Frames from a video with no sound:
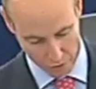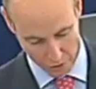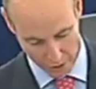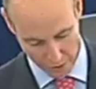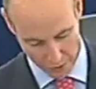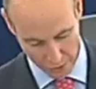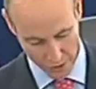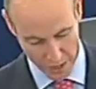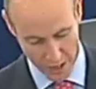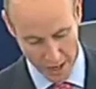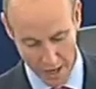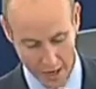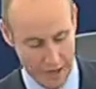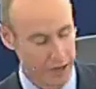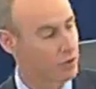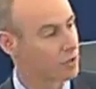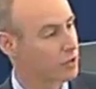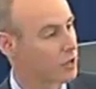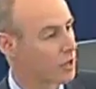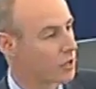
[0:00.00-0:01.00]
products. I
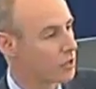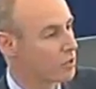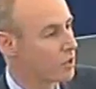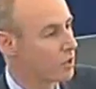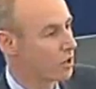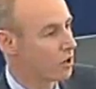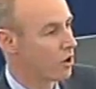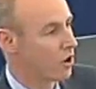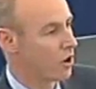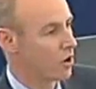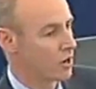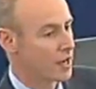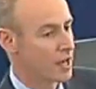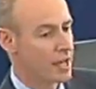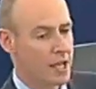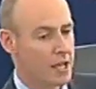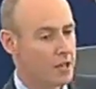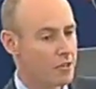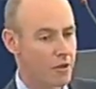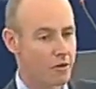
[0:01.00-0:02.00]
could go on.
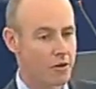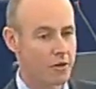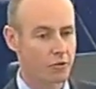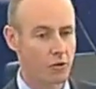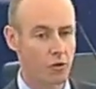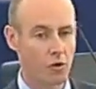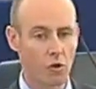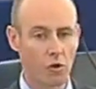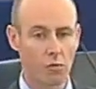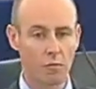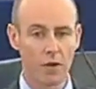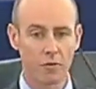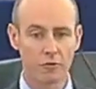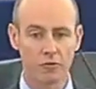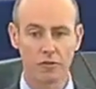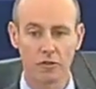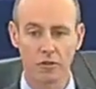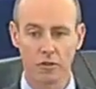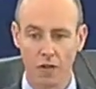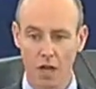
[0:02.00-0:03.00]
There is
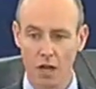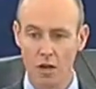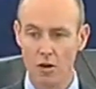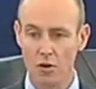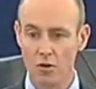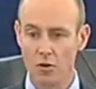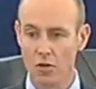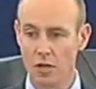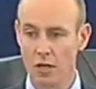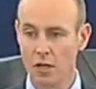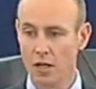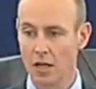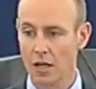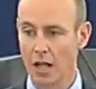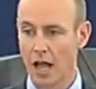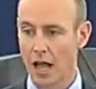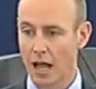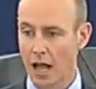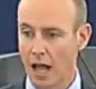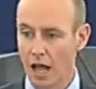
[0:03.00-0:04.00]
almost no
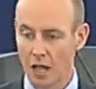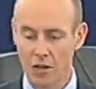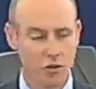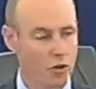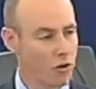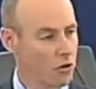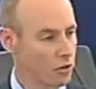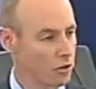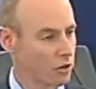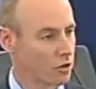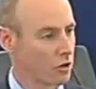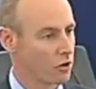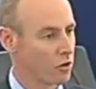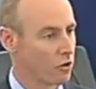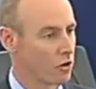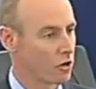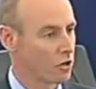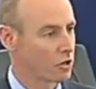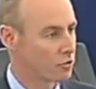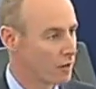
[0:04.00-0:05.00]
nook
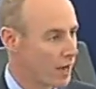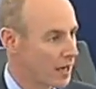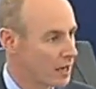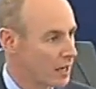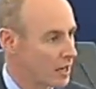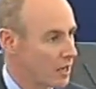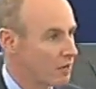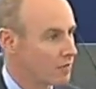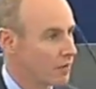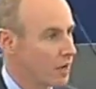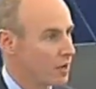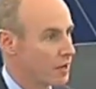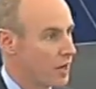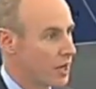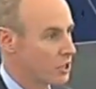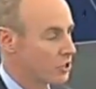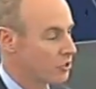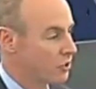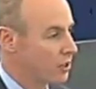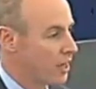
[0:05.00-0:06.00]
or cranny of our
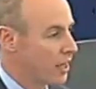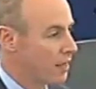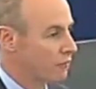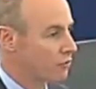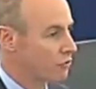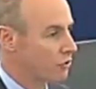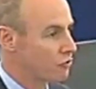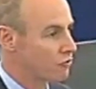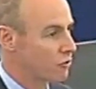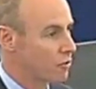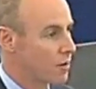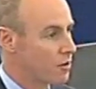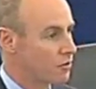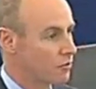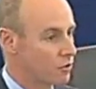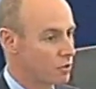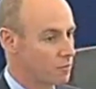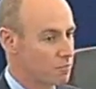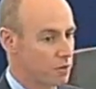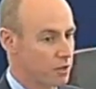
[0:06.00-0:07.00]
national life so
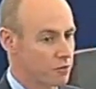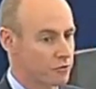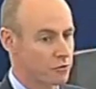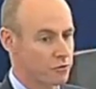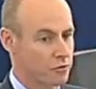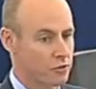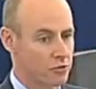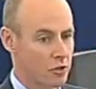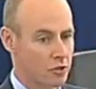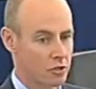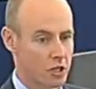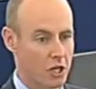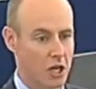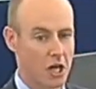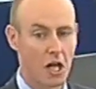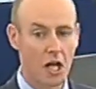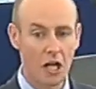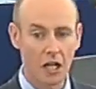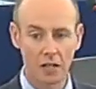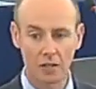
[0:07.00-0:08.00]
remote that Brussels has not
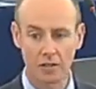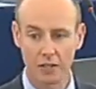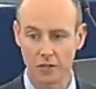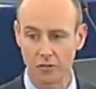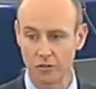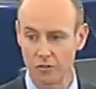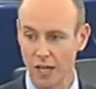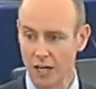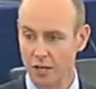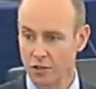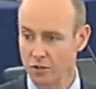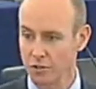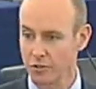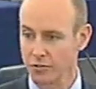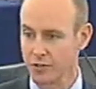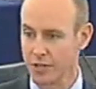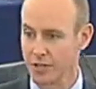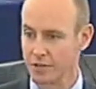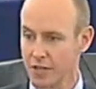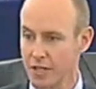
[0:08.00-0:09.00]
curled its
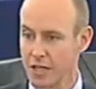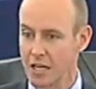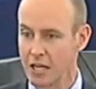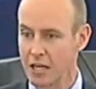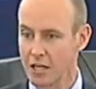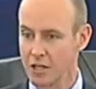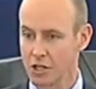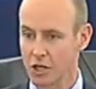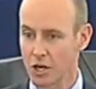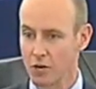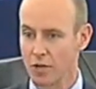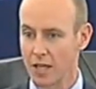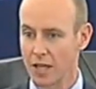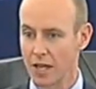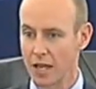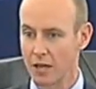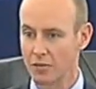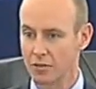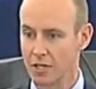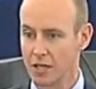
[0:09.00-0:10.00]
tendrils thither,
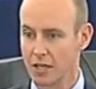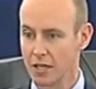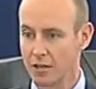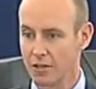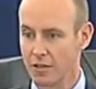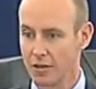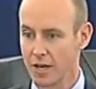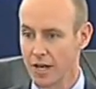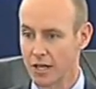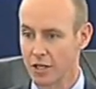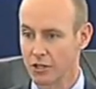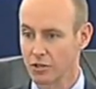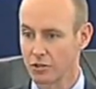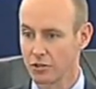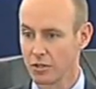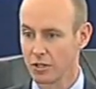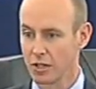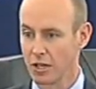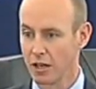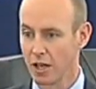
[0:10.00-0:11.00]
choking out the
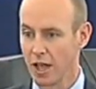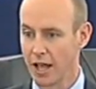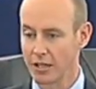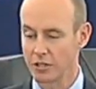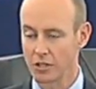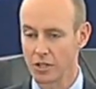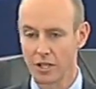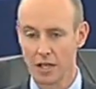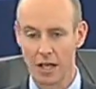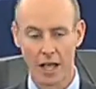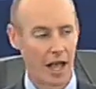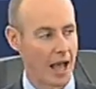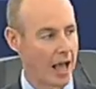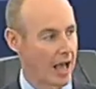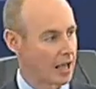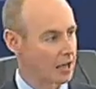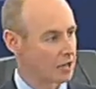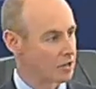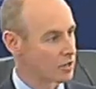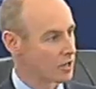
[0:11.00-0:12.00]
natural light
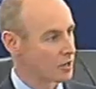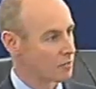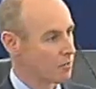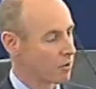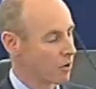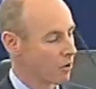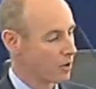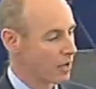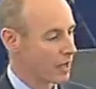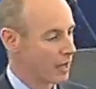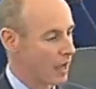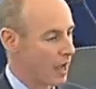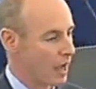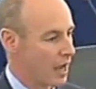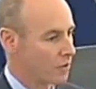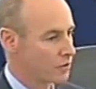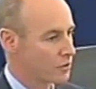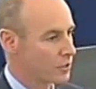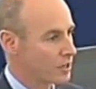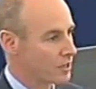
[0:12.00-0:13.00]
and blocking
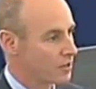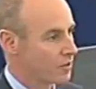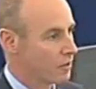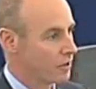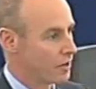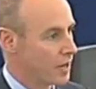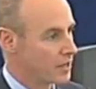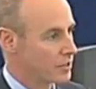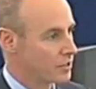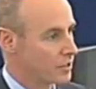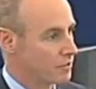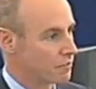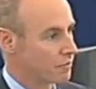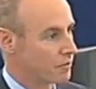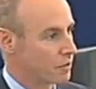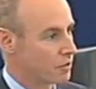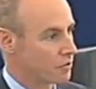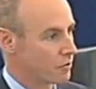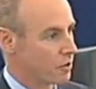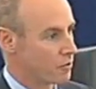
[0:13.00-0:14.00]
out the native
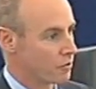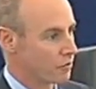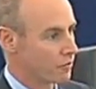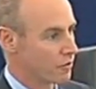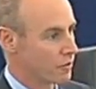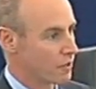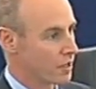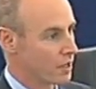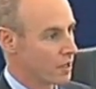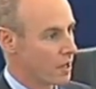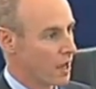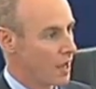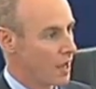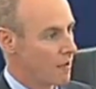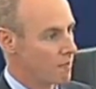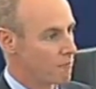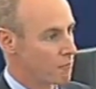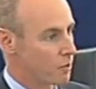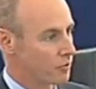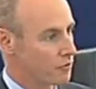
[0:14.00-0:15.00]
growth.
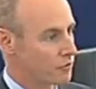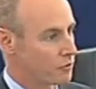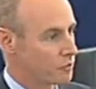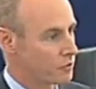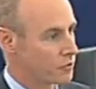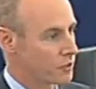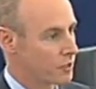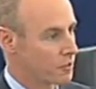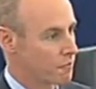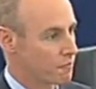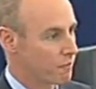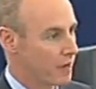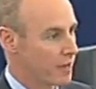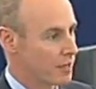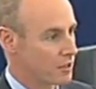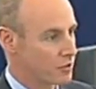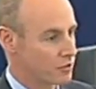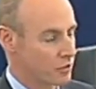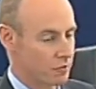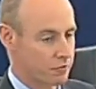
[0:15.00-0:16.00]
If Brussels
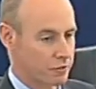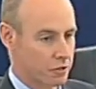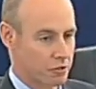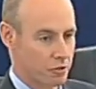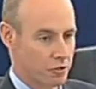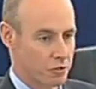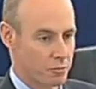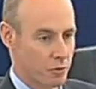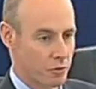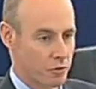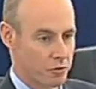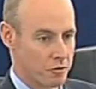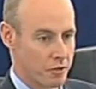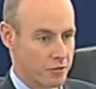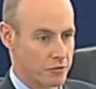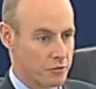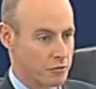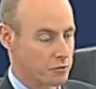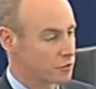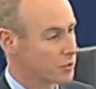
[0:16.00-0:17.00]
confined itself to cross-border
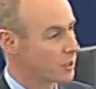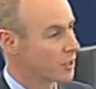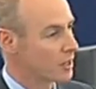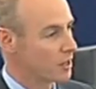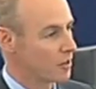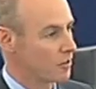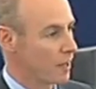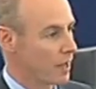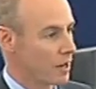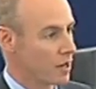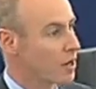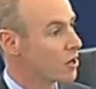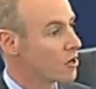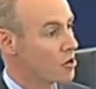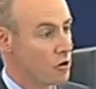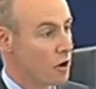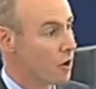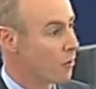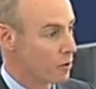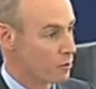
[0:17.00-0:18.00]
issues, then
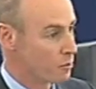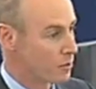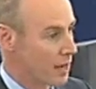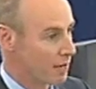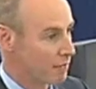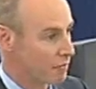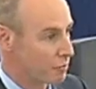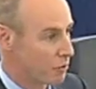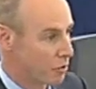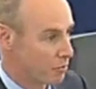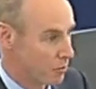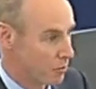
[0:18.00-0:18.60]
no one would have a